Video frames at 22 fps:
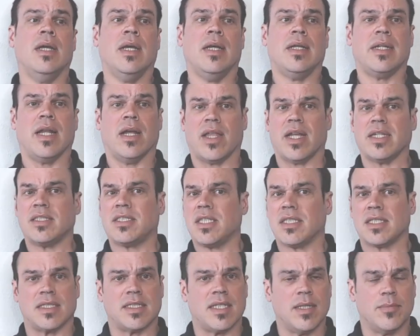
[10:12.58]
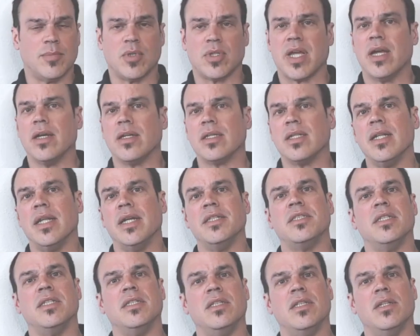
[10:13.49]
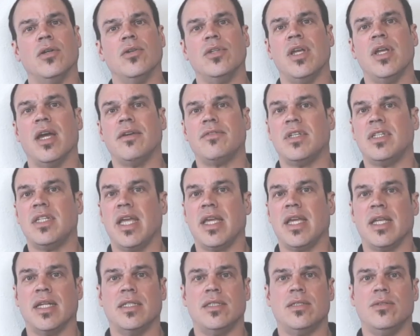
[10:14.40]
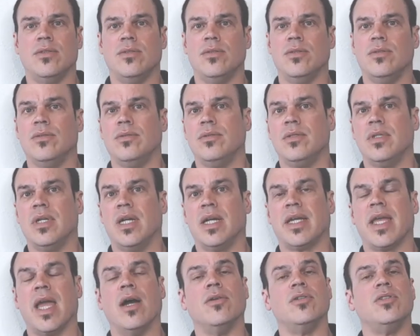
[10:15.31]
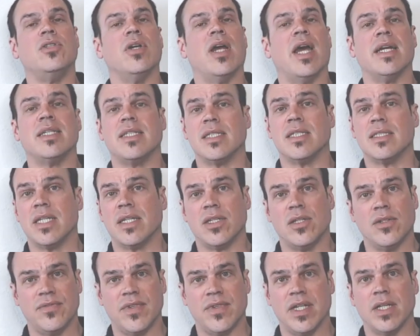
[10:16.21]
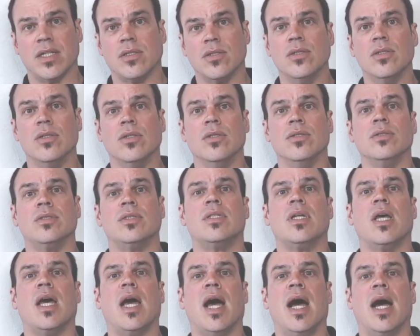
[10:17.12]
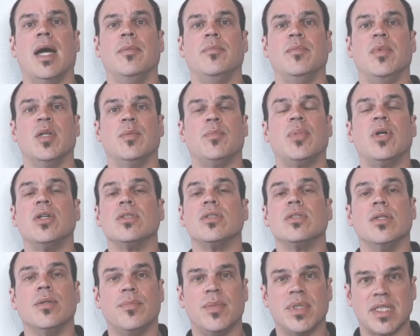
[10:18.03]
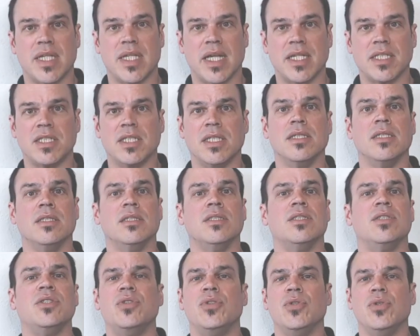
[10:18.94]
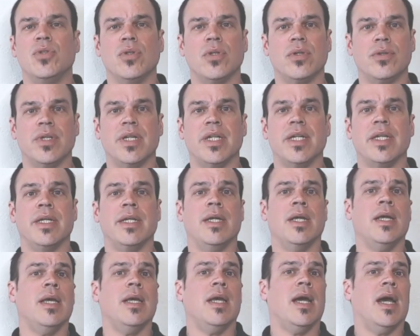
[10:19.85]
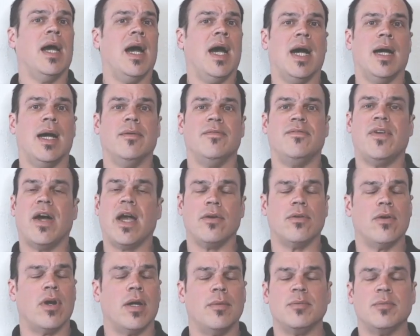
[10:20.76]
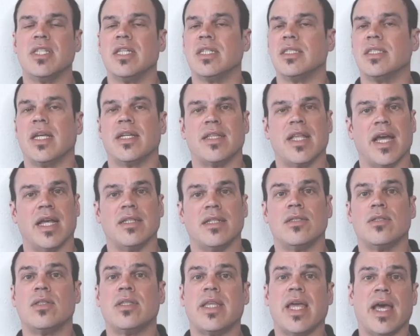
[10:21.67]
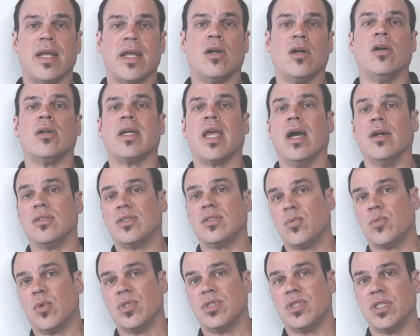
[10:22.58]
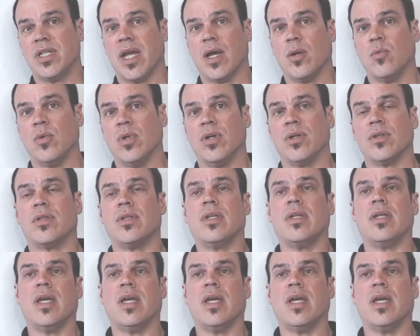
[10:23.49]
Now that's just a simple calculation. You have to take into account your assets like your vehicles, your personal possessions, jewelry, firearms, things like that. That all counts towards your net worth.